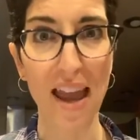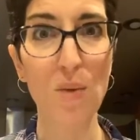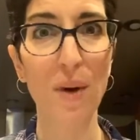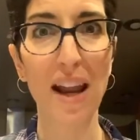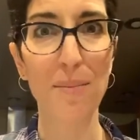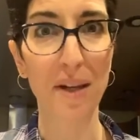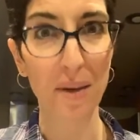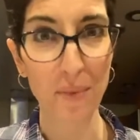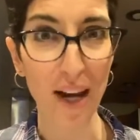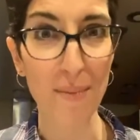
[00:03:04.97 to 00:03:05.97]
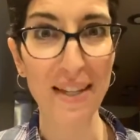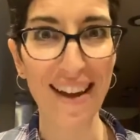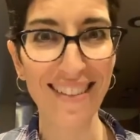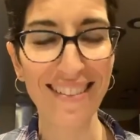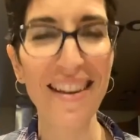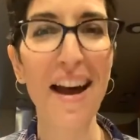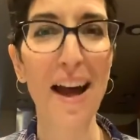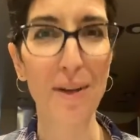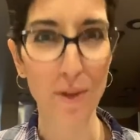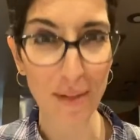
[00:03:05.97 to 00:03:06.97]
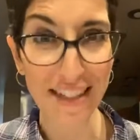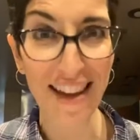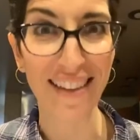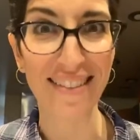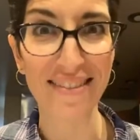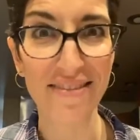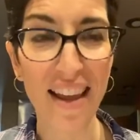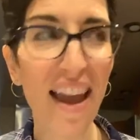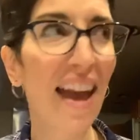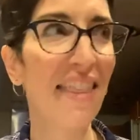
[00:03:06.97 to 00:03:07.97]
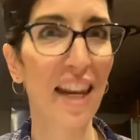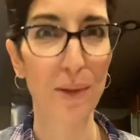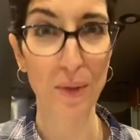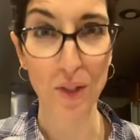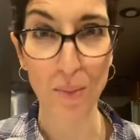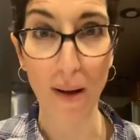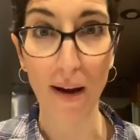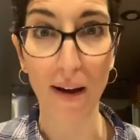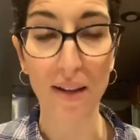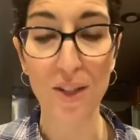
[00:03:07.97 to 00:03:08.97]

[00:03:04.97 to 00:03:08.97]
And when I'm done, I will be done, and then I will do Bar.